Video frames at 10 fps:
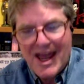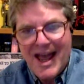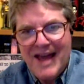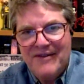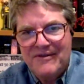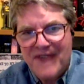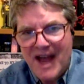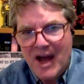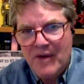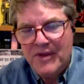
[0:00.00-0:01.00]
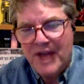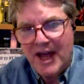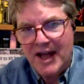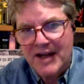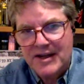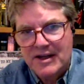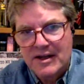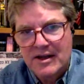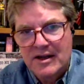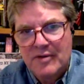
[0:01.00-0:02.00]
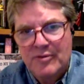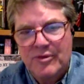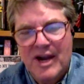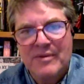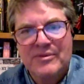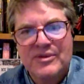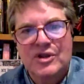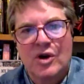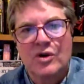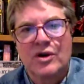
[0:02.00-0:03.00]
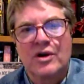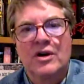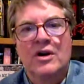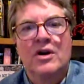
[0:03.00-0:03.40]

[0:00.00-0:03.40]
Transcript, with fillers: and found that Bram Stoker